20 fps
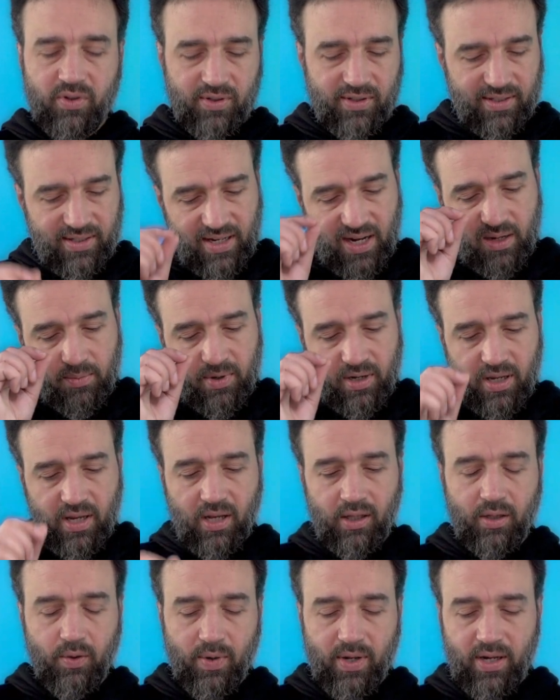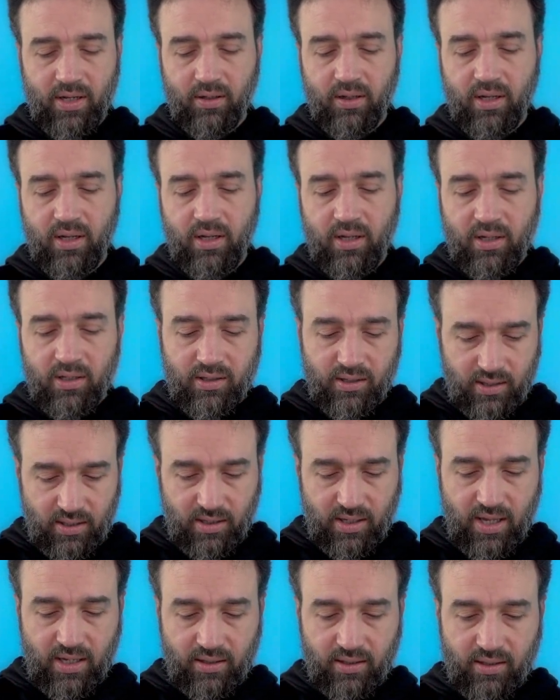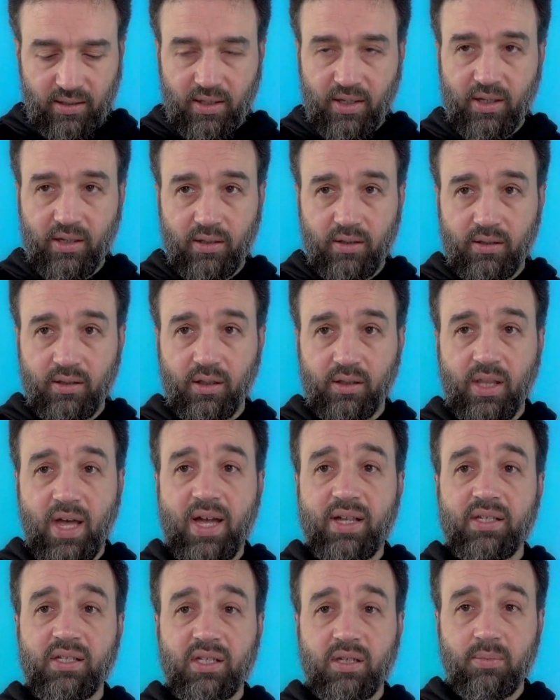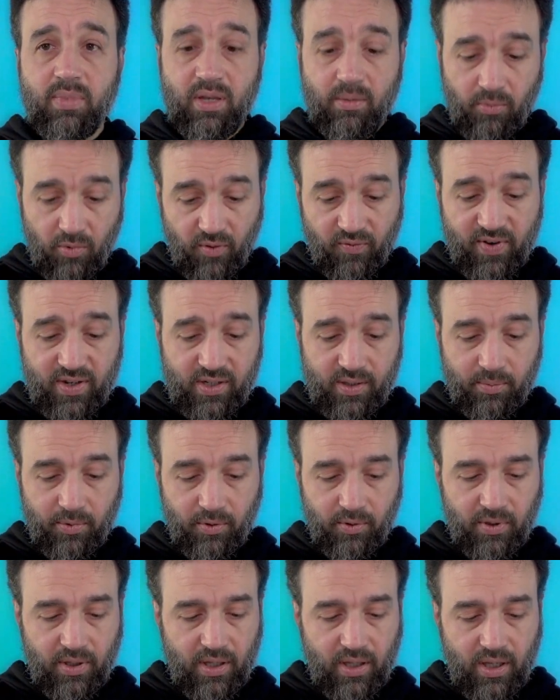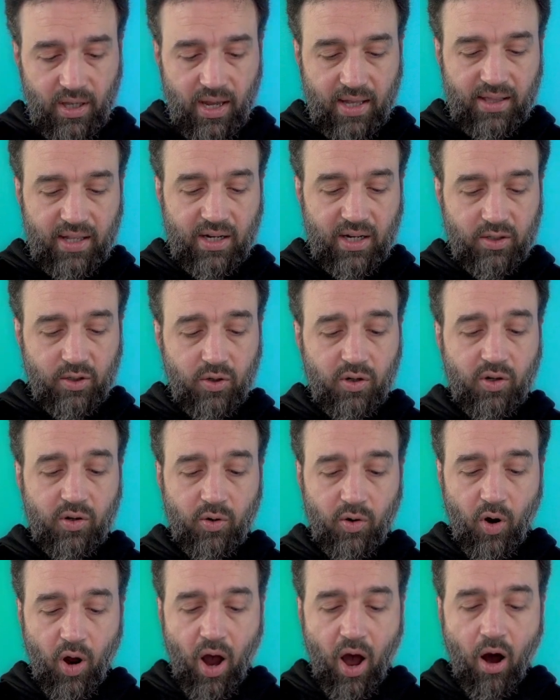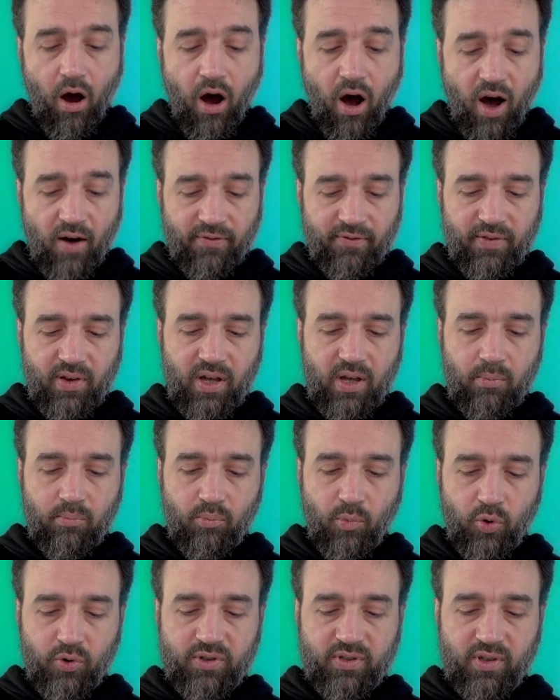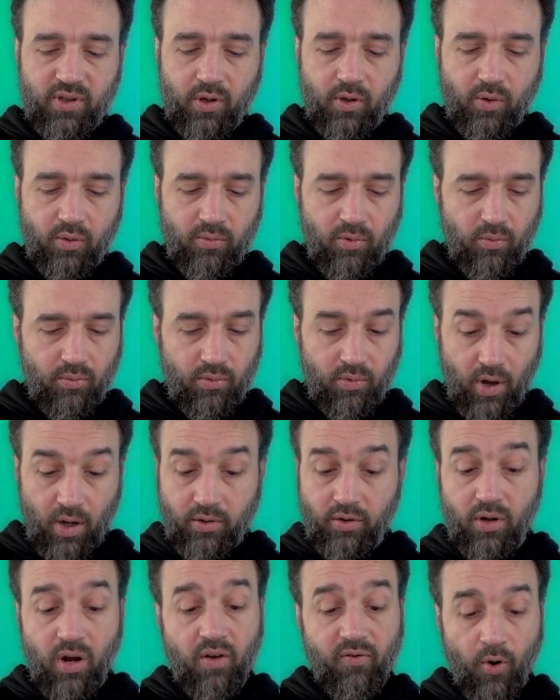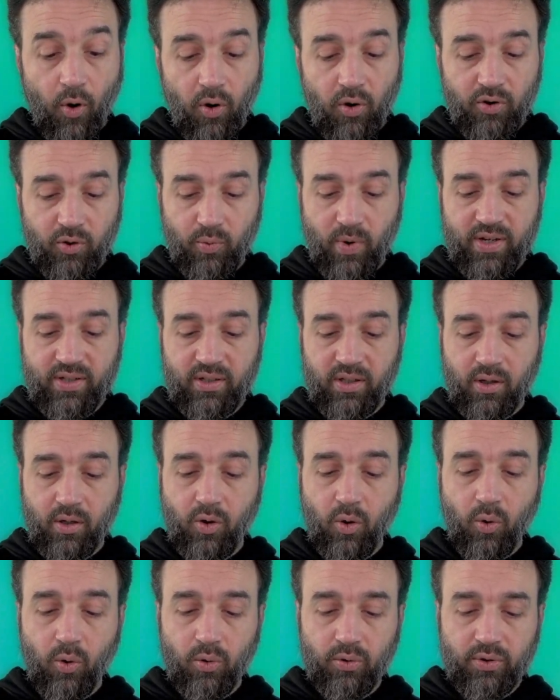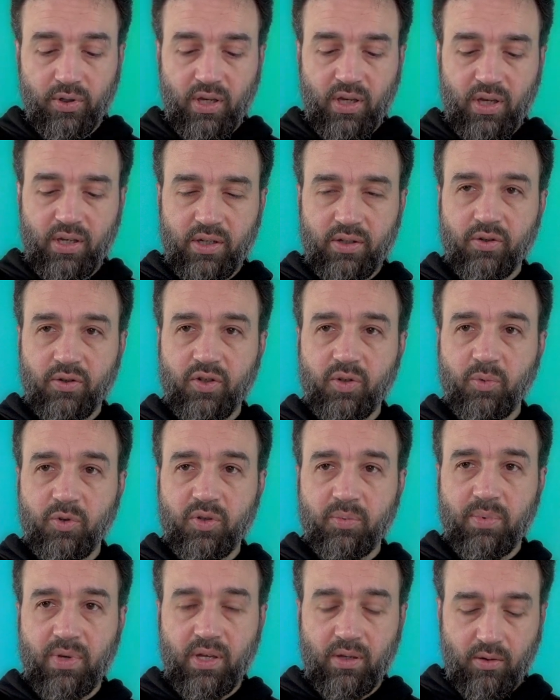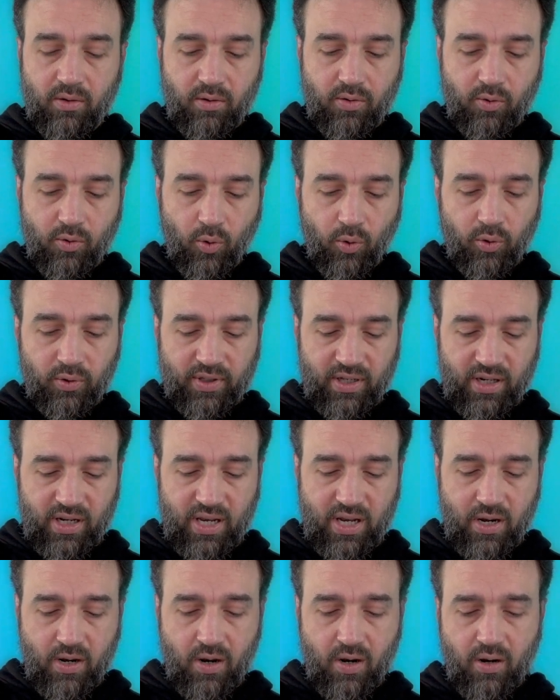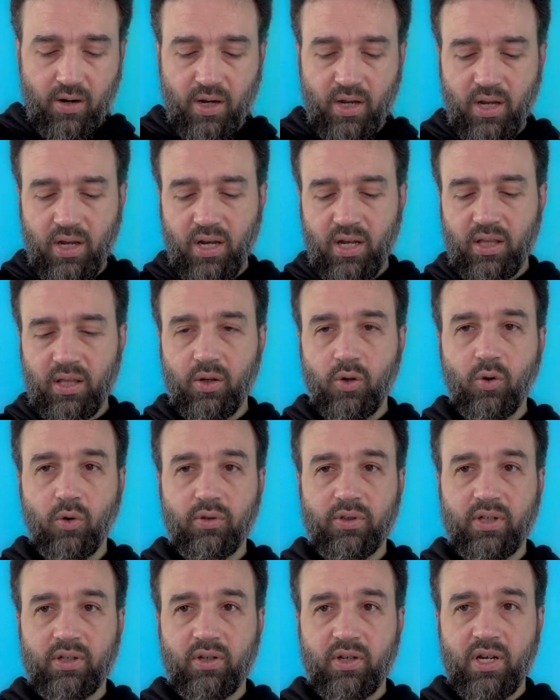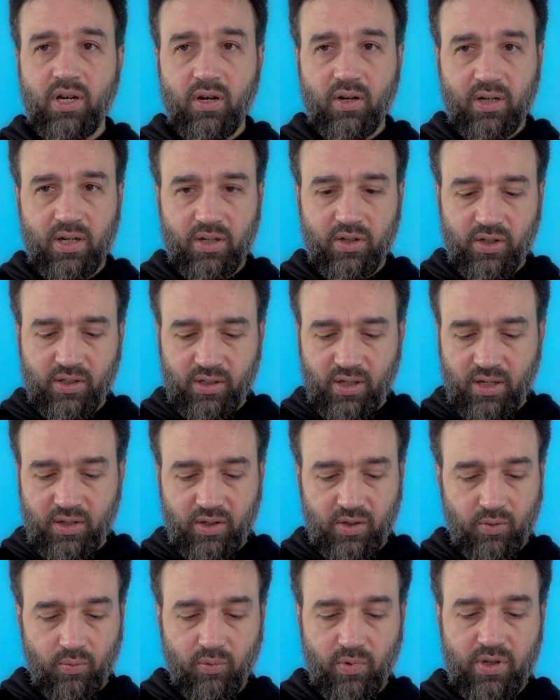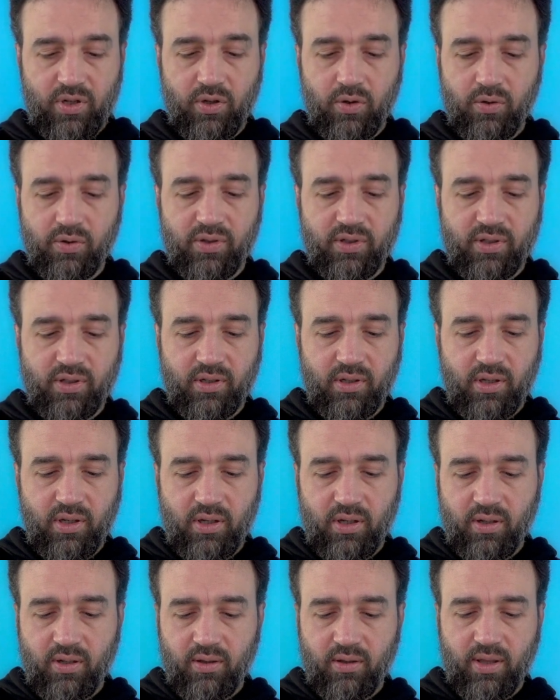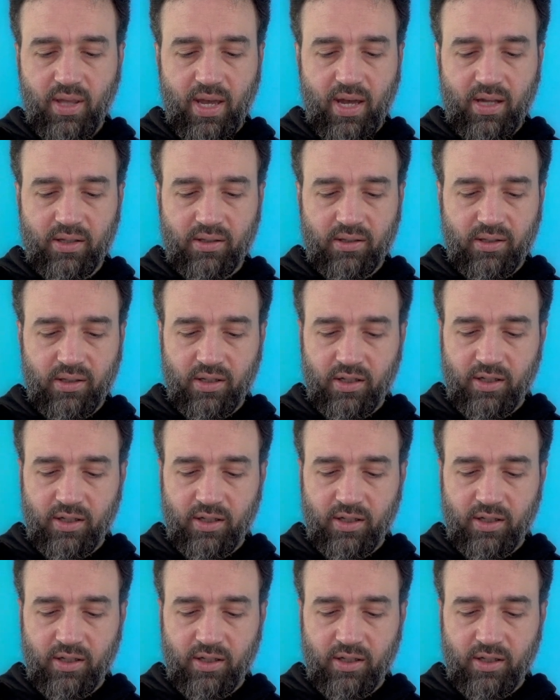just a tiny bit of yellow in it to get the lines to be more visible. And then I took off all the rest of the gold. So it's supposed to be gold in here and then gold under here. And I just reduced that